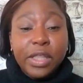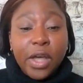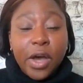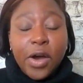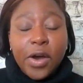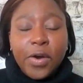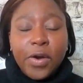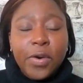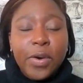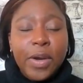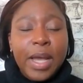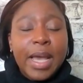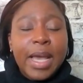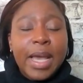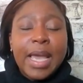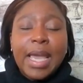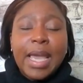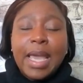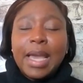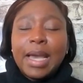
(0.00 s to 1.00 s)
low
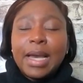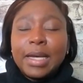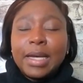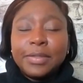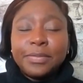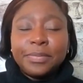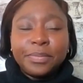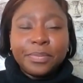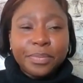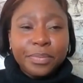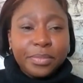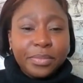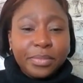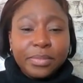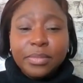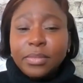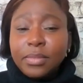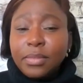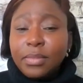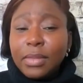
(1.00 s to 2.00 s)
and
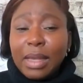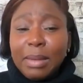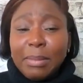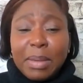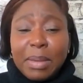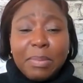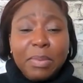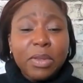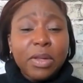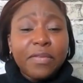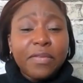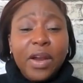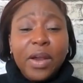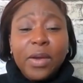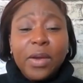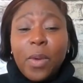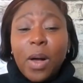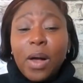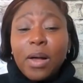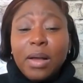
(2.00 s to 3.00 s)
people are
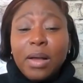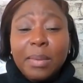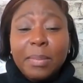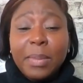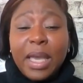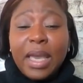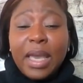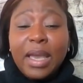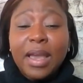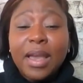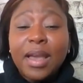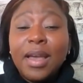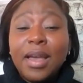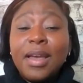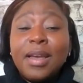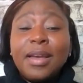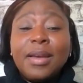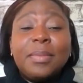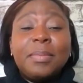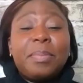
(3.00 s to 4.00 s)
very welcoming.
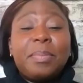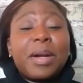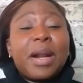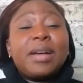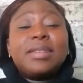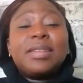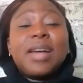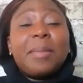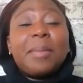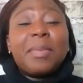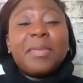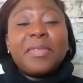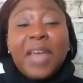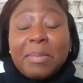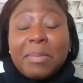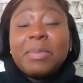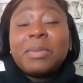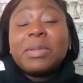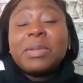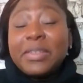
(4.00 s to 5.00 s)
But on top of
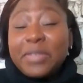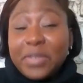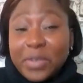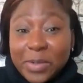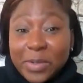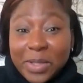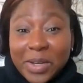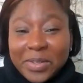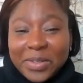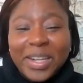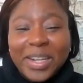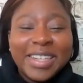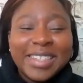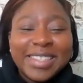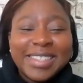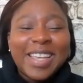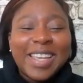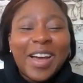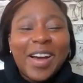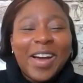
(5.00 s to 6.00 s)
that, people leave you alone.
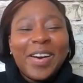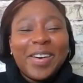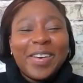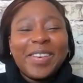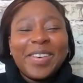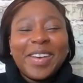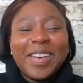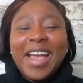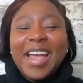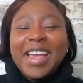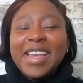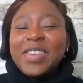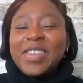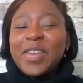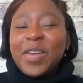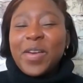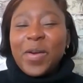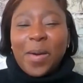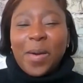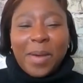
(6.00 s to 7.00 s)
So
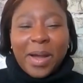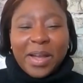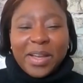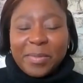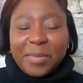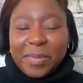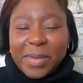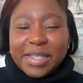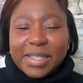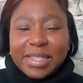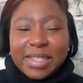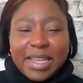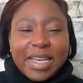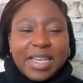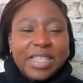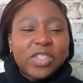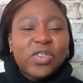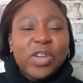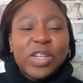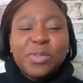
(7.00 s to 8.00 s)
you can go about your
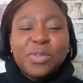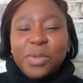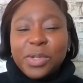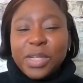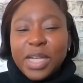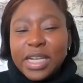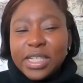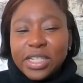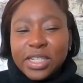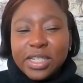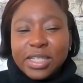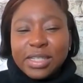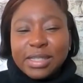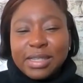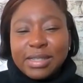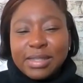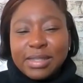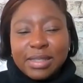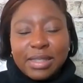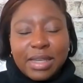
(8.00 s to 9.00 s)
business. Transportation is
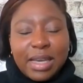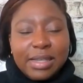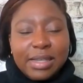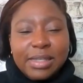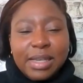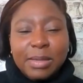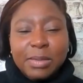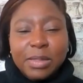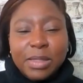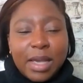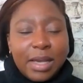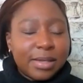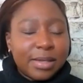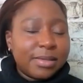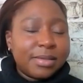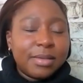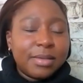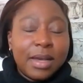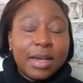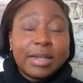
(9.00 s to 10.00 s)
easily
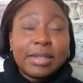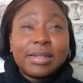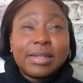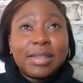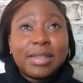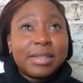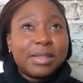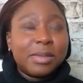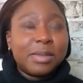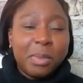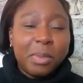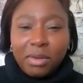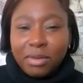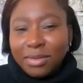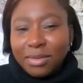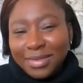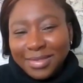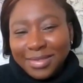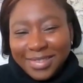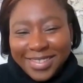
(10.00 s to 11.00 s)

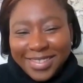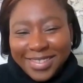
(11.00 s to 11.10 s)
accessible.